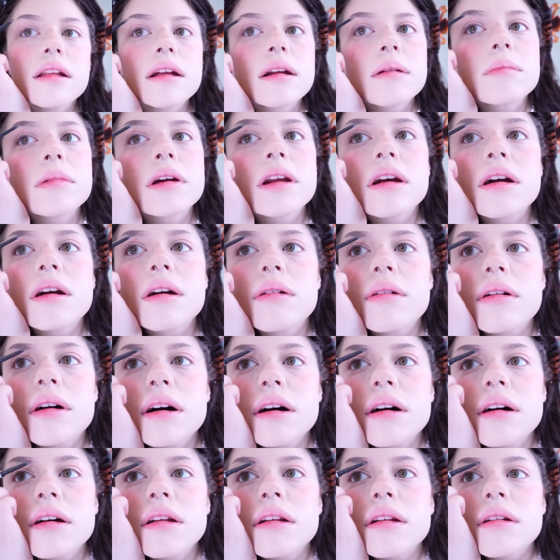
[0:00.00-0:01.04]
I'm gonna go
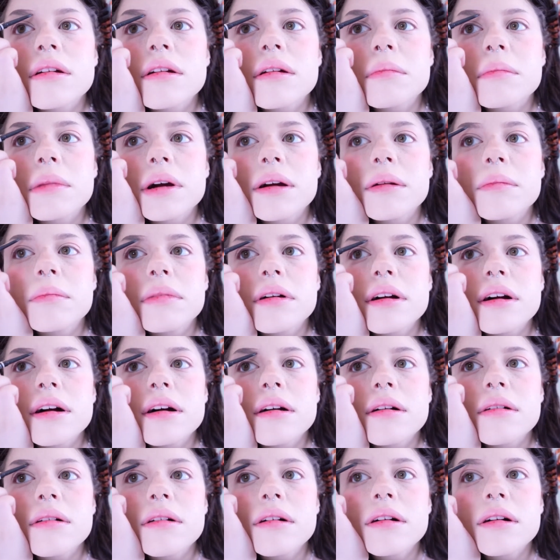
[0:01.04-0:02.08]
under my
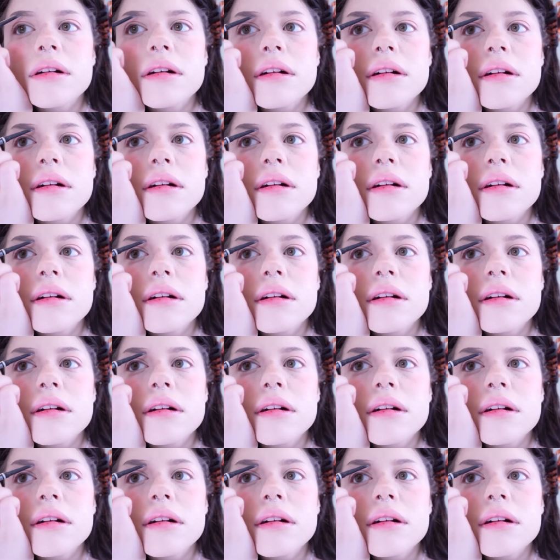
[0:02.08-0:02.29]
brow.